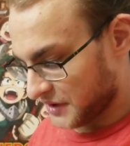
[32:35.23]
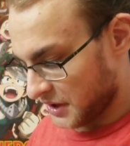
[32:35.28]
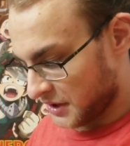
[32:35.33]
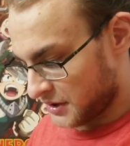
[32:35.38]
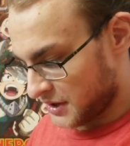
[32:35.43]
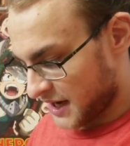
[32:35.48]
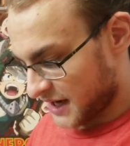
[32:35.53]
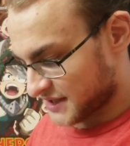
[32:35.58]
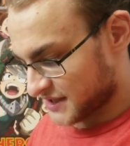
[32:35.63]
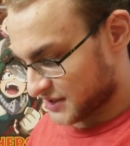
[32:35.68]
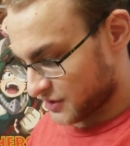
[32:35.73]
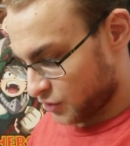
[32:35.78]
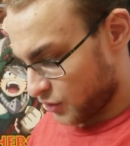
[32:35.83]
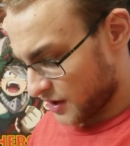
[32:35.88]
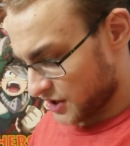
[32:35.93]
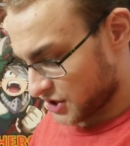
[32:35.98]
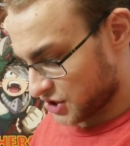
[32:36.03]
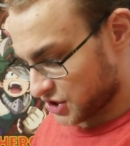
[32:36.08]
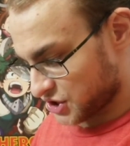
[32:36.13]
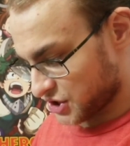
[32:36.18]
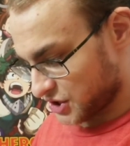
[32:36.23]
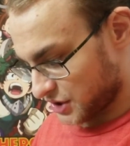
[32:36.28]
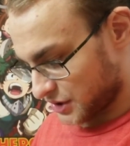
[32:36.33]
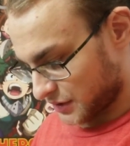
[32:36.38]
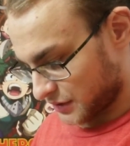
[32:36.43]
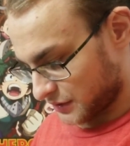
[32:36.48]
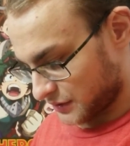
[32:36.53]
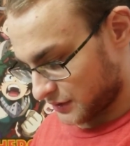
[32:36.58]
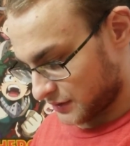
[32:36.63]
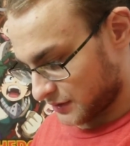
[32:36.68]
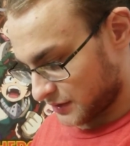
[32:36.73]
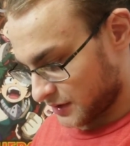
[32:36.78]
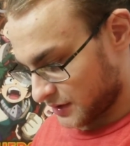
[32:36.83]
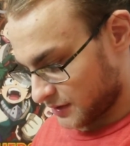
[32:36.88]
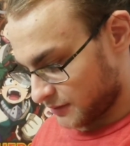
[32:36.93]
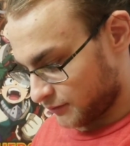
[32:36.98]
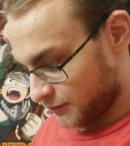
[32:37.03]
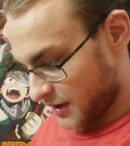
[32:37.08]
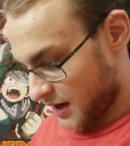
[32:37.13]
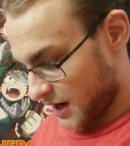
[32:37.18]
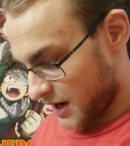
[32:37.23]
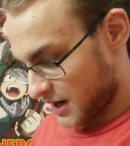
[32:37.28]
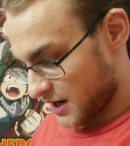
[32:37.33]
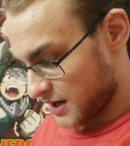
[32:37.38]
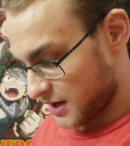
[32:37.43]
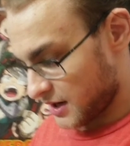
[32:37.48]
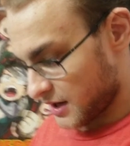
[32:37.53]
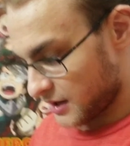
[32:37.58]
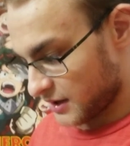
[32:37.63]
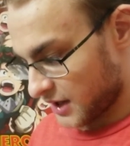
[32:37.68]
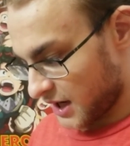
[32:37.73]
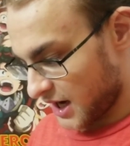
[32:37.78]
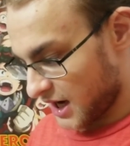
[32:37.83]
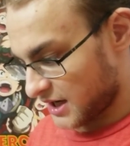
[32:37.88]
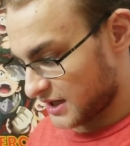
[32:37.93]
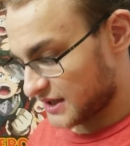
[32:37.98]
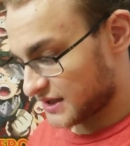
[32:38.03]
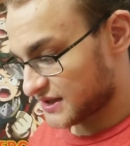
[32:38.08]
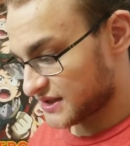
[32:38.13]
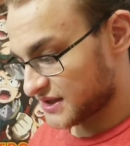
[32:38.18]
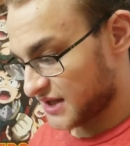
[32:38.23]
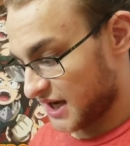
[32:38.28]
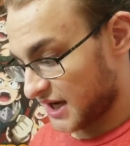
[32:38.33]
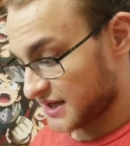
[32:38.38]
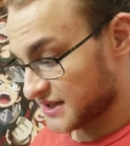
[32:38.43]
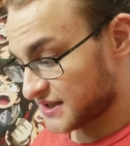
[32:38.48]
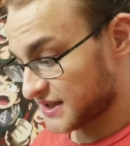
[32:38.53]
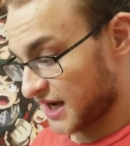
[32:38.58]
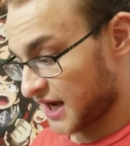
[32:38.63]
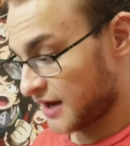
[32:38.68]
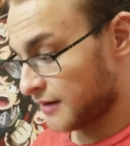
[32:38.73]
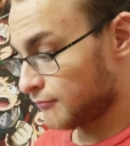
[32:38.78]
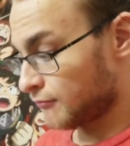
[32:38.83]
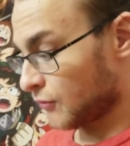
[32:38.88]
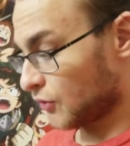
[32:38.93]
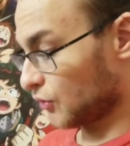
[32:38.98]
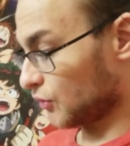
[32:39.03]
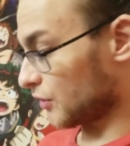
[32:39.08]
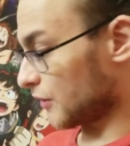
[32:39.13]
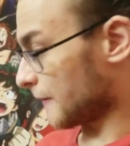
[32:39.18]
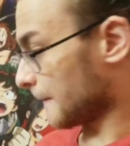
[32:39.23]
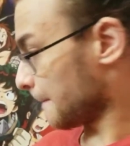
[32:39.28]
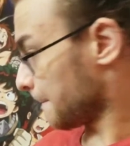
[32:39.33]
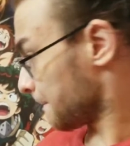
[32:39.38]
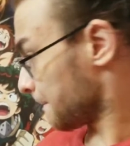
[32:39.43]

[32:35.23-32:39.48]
Next question. By Katie's Text and More.